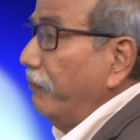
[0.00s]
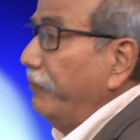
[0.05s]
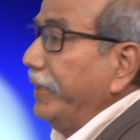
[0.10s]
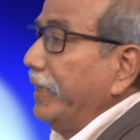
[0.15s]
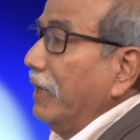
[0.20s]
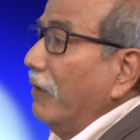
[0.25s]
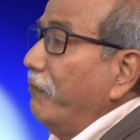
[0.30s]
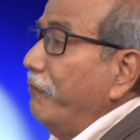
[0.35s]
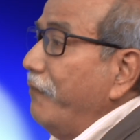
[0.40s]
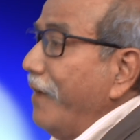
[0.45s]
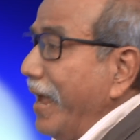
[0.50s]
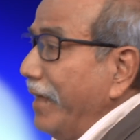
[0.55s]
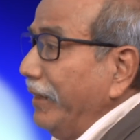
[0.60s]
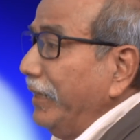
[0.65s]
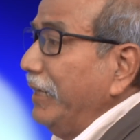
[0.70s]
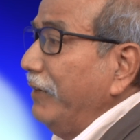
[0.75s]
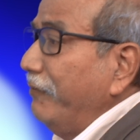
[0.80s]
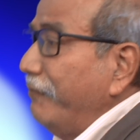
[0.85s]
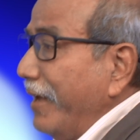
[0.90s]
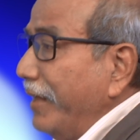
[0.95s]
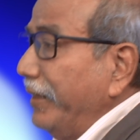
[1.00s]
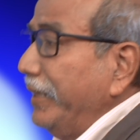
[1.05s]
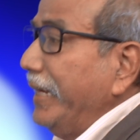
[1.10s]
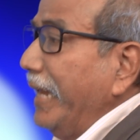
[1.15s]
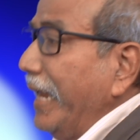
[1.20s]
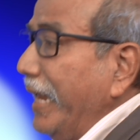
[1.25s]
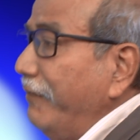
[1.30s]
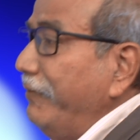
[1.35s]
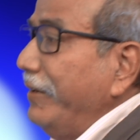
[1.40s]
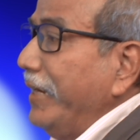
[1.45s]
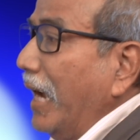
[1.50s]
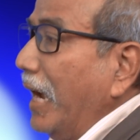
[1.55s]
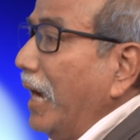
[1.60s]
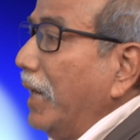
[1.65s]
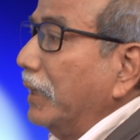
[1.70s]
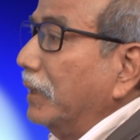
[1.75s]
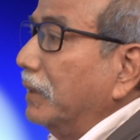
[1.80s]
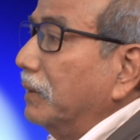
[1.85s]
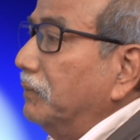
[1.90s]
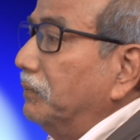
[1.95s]
With a very, very heavy
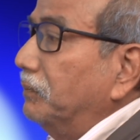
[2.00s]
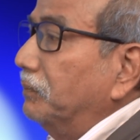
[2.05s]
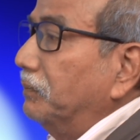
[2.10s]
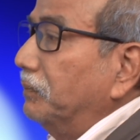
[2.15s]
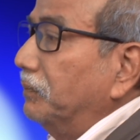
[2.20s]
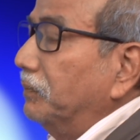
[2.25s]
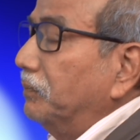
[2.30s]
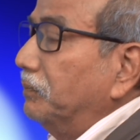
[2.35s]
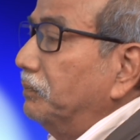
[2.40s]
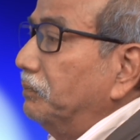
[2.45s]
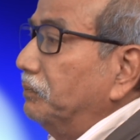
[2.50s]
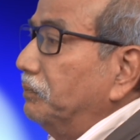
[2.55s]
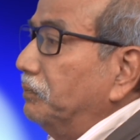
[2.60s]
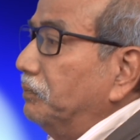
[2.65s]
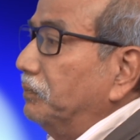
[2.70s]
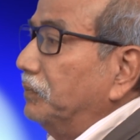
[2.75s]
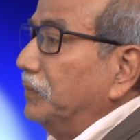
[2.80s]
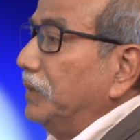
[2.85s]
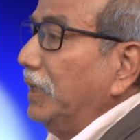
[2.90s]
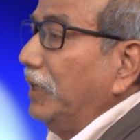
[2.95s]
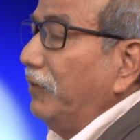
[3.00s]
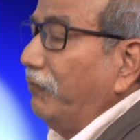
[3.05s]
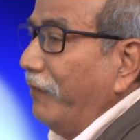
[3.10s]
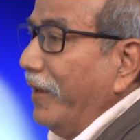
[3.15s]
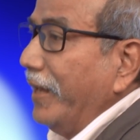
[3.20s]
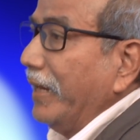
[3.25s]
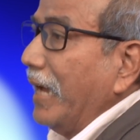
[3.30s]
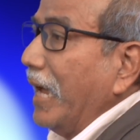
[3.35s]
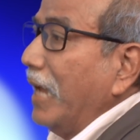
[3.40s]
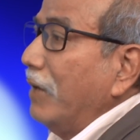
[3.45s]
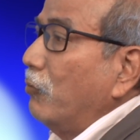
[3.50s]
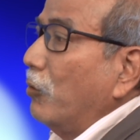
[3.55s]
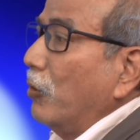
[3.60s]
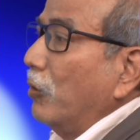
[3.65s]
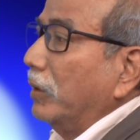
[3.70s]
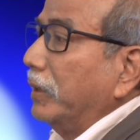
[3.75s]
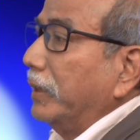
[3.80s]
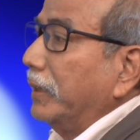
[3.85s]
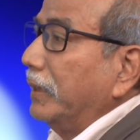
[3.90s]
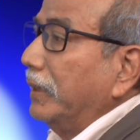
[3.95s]
heart. In fact, I was